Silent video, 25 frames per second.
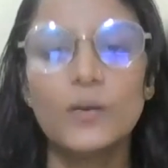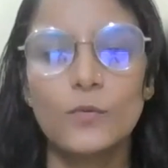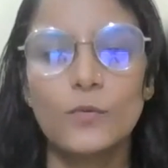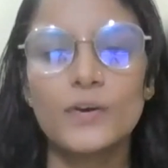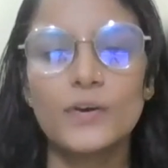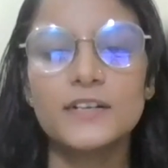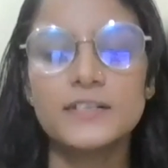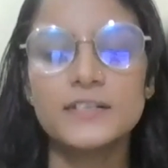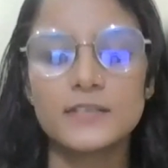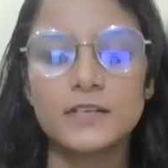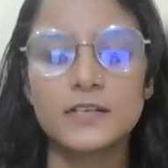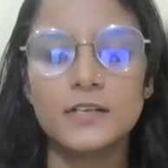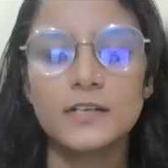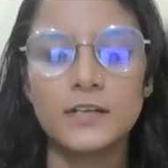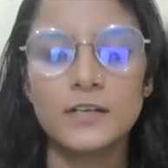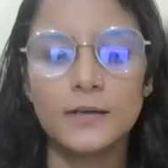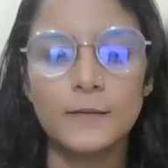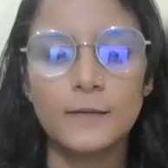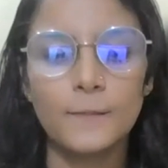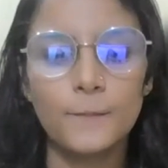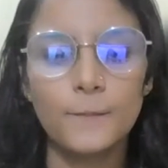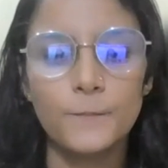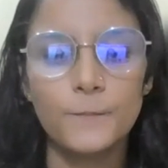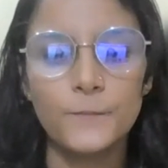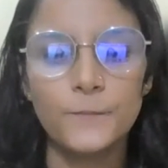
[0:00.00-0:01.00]
What is
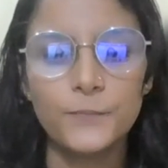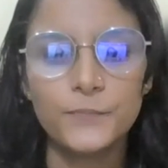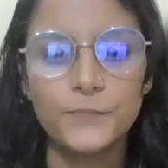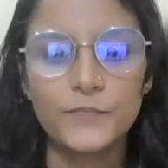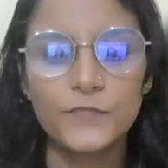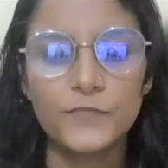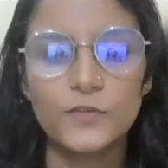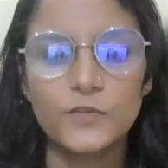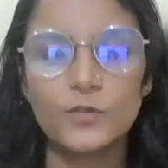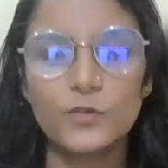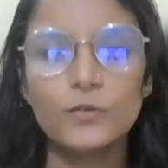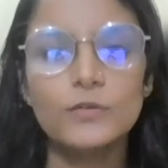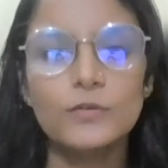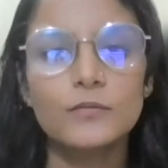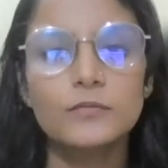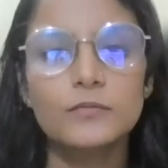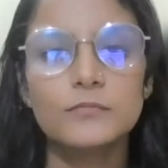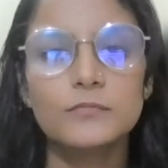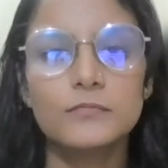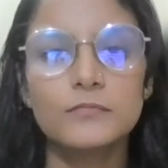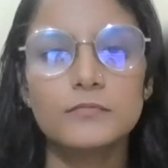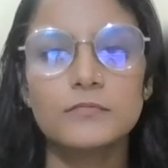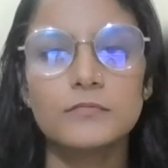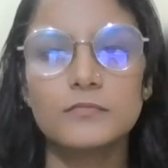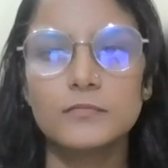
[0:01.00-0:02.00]
you know,
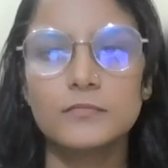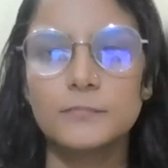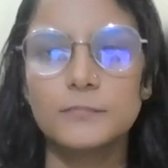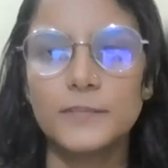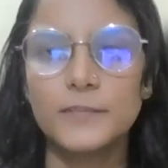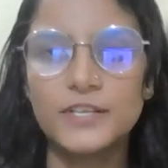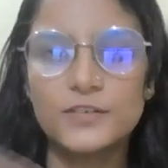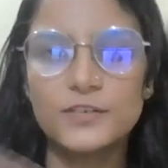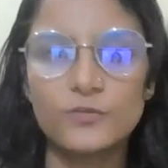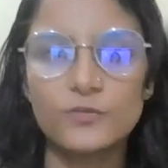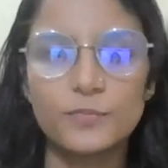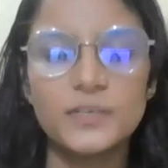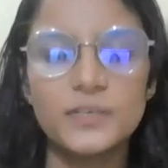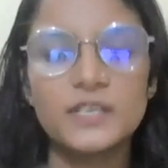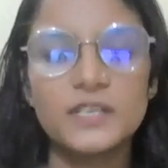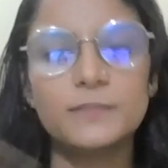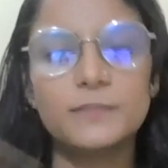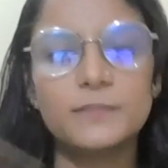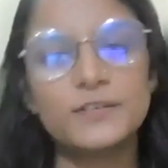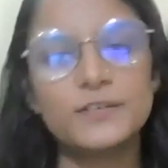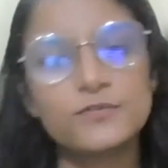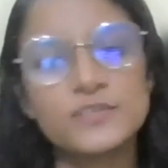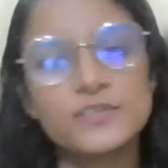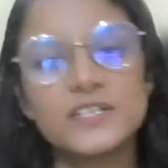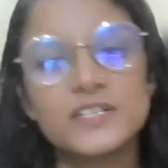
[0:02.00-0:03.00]
B2B,
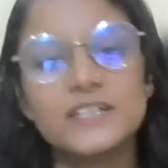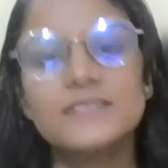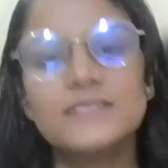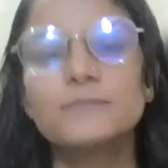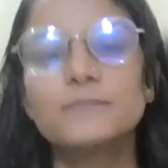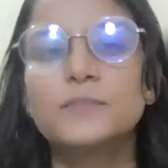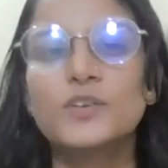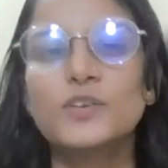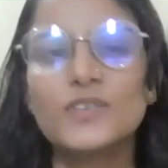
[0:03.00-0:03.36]
B2C?